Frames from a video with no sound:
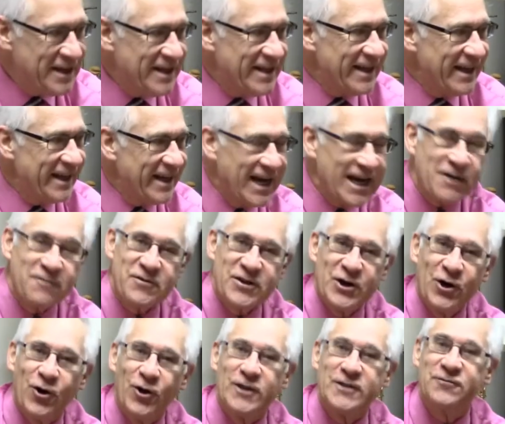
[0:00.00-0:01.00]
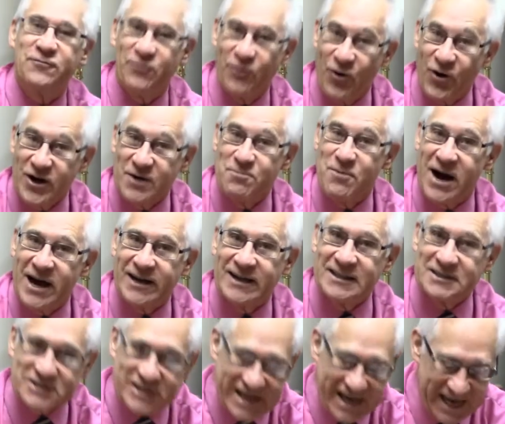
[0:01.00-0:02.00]
And out of the old Ford
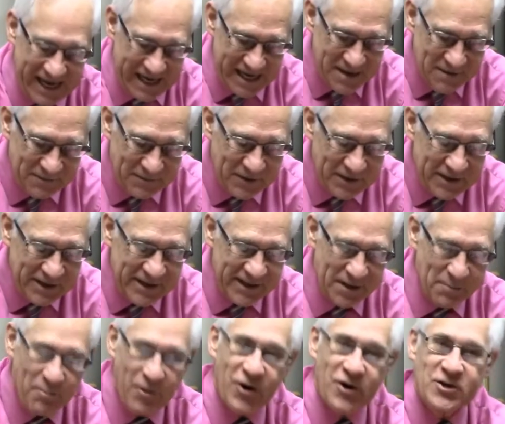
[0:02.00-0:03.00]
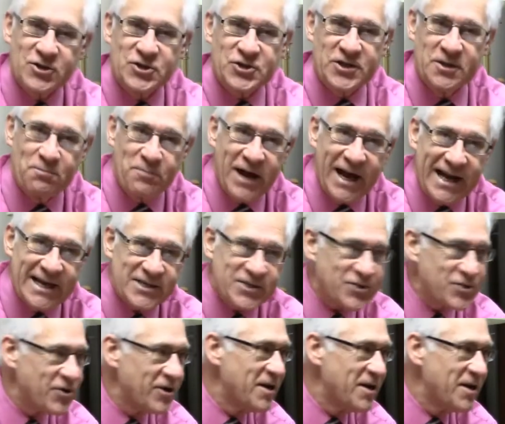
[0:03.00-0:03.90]
Model T emerged the pastor